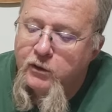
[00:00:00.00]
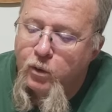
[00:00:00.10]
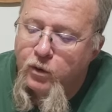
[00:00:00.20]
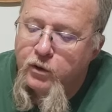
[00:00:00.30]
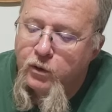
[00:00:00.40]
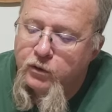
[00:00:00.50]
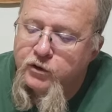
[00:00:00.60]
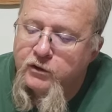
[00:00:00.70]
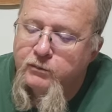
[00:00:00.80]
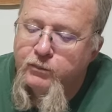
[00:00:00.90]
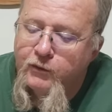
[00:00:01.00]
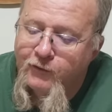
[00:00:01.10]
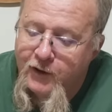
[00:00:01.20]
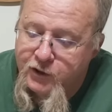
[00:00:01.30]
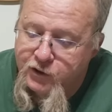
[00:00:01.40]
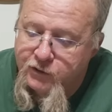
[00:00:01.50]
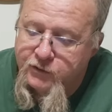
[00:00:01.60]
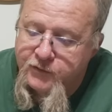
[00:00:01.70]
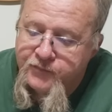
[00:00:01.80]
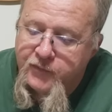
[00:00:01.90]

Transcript: horticulture professionals.